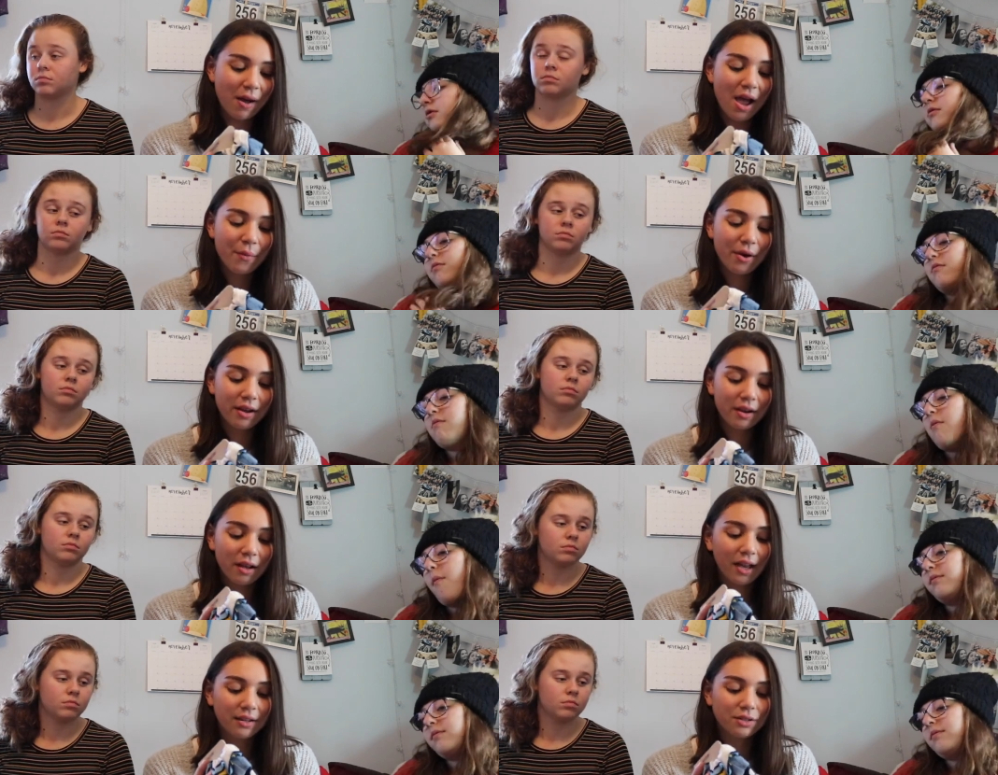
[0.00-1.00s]
Speaker 1: buy one,
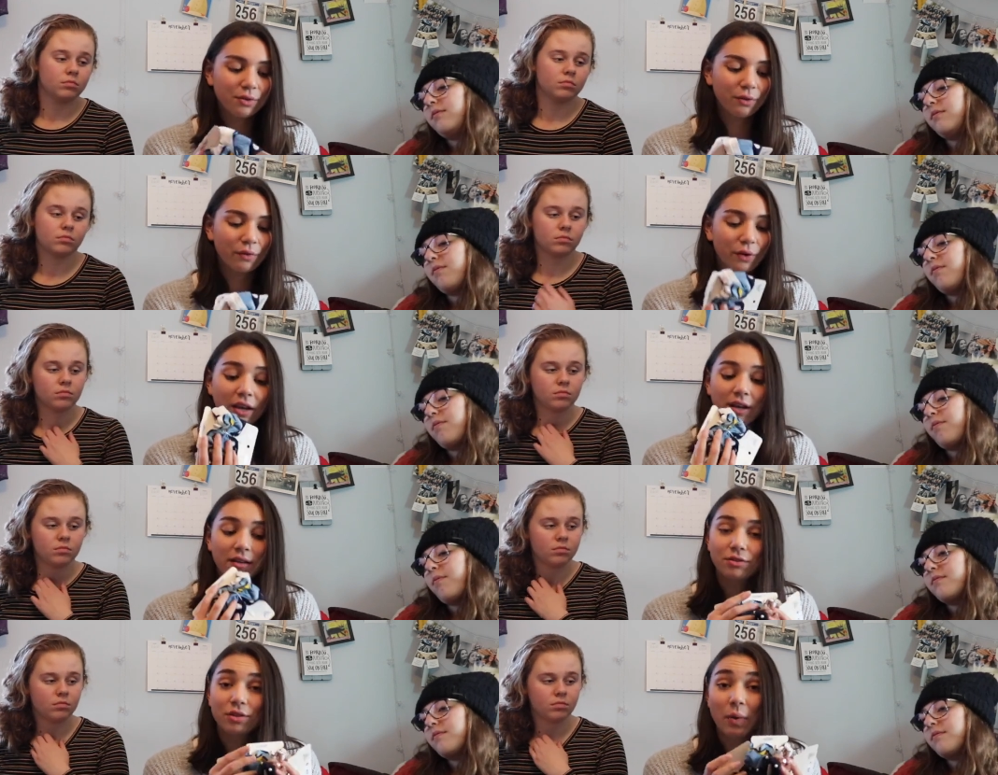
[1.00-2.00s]
get two
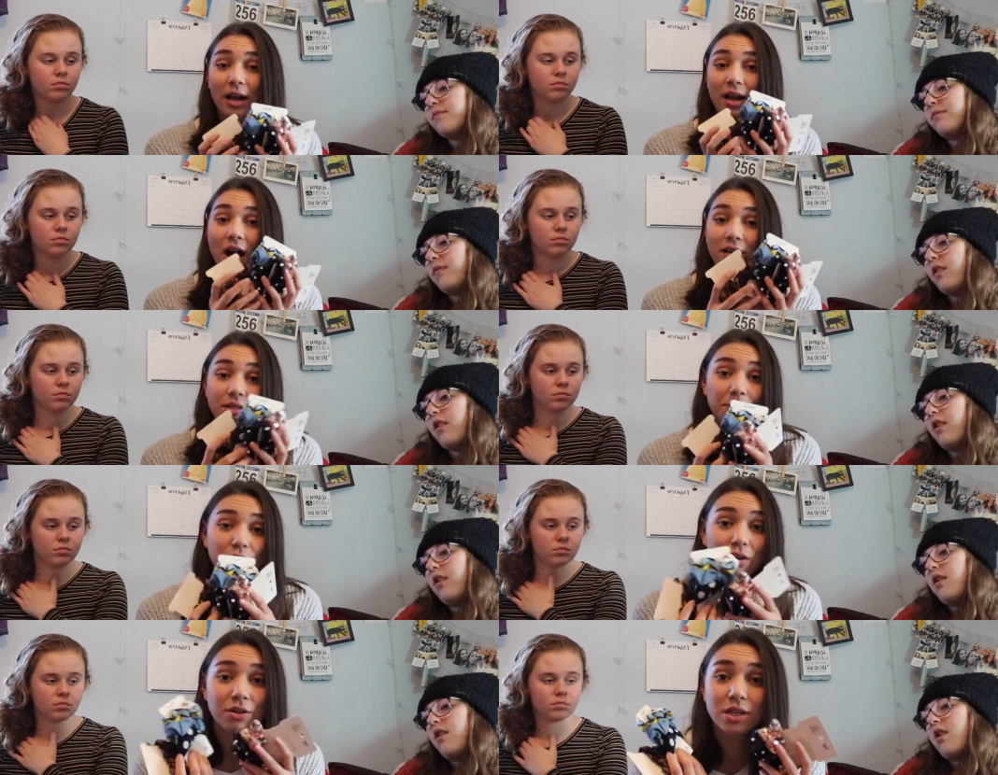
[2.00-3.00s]
free. So I got some
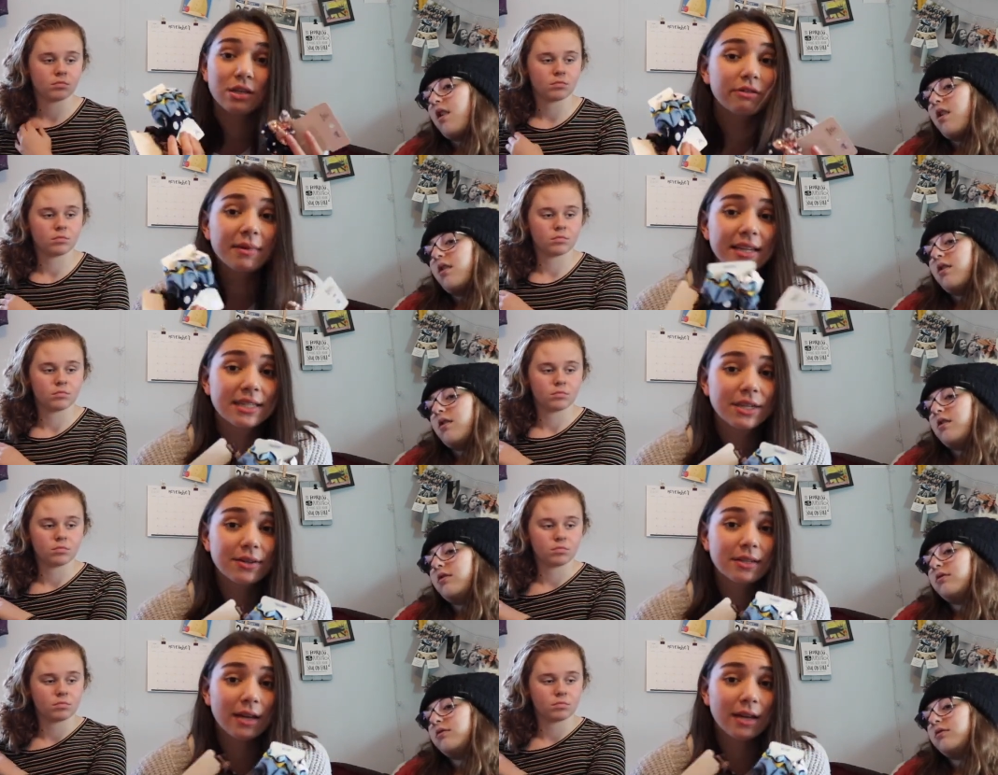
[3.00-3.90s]
scrunchies for my Secret